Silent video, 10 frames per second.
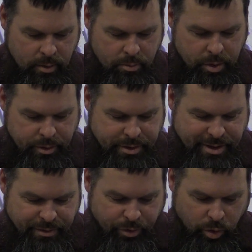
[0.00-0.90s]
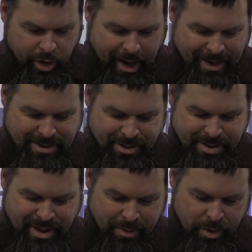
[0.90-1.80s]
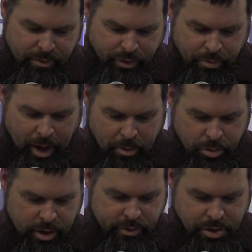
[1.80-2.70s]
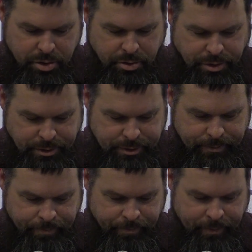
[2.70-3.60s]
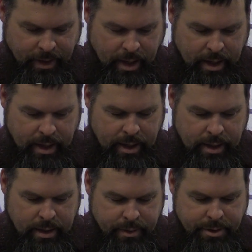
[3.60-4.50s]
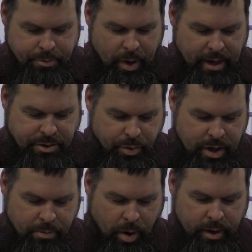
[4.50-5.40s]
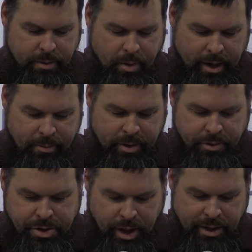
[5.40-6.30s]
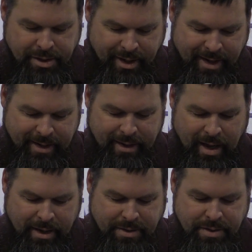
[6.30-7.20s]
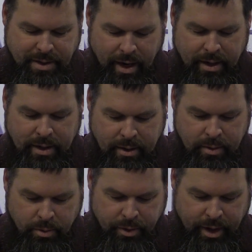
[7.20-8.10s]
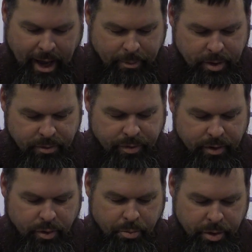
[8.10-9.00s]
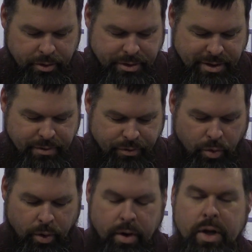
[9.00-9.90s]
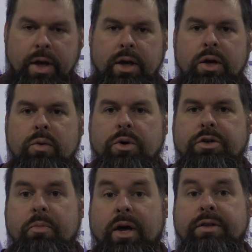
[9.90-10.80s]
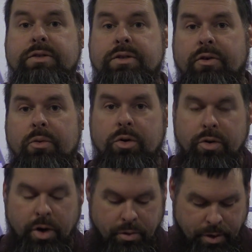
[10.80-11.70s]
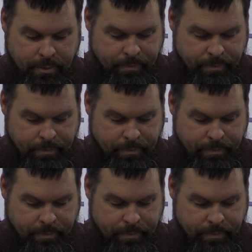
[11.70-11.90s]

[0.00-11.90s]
Bill C-4, National Statement for Bible-Believing Churches. This past week marked a monumental change in Canadian law and society with the enactment of Federal Bill C-4, which amends the criminal code.